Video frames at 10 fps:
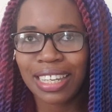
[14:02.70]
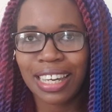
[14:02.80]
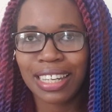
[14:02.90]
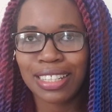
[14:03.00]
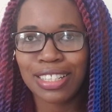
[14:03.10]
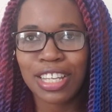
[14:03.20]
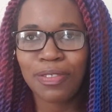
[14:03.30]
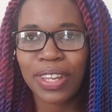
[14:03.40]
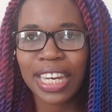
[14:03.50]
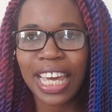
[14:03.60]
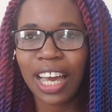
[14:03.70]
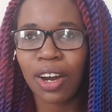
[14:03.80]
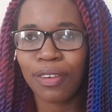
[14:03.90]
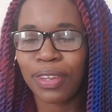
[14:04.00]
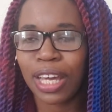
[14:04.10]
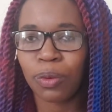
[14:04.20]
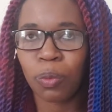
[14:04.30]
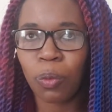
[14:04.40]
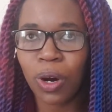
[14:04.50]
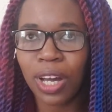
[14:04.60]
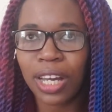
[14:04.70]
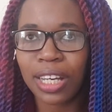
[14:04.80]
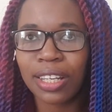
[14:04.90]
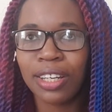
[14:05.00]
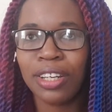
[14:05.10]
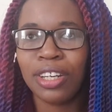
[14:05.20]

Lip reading: and even now, even at work.